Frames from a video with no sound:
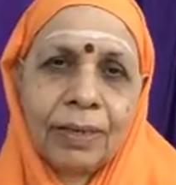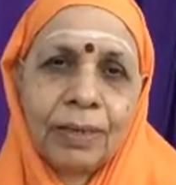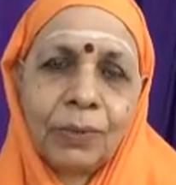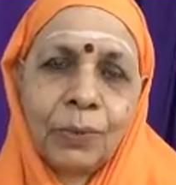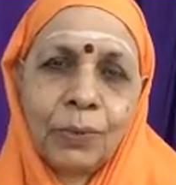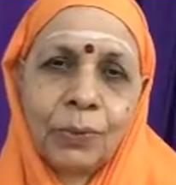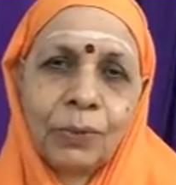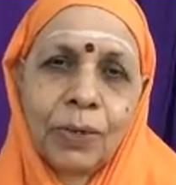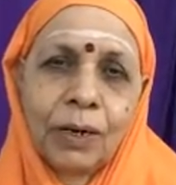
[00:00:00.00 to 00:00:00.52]

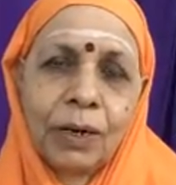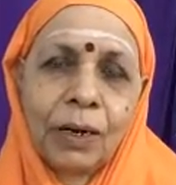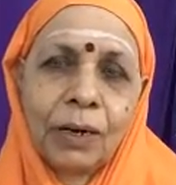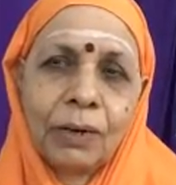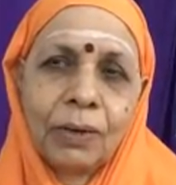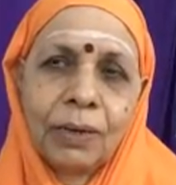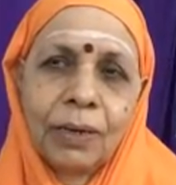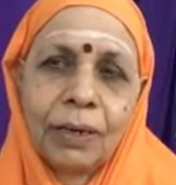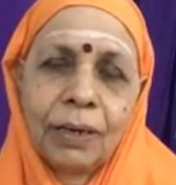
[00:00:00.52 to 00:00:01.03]

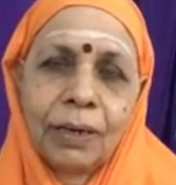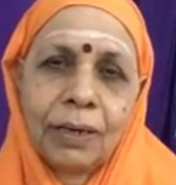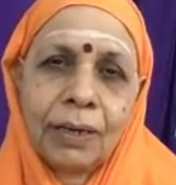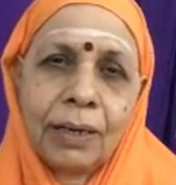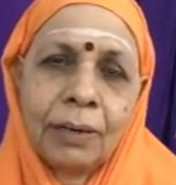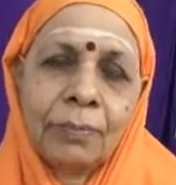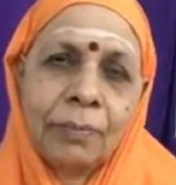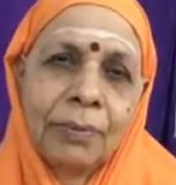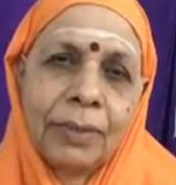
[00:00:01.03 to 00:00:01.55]
Urvaru
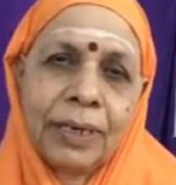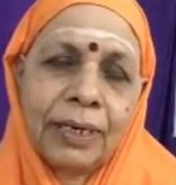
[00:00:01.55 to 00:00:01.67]
kam